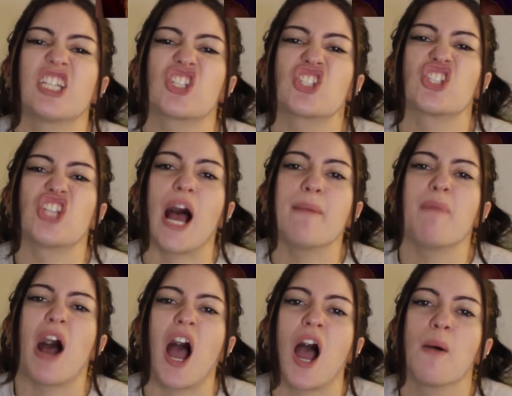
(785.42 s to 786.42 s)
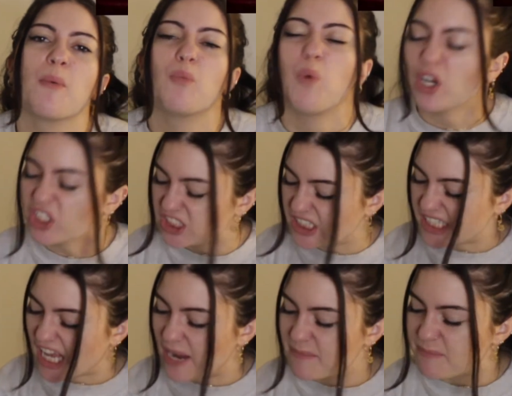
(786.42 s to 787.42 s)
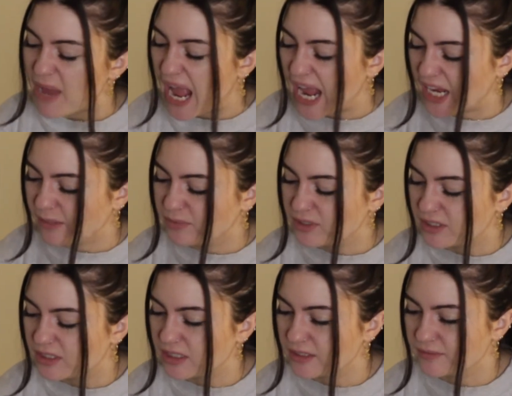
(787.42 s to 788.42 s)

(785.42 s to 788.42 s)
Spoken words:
summer! Once again, babes.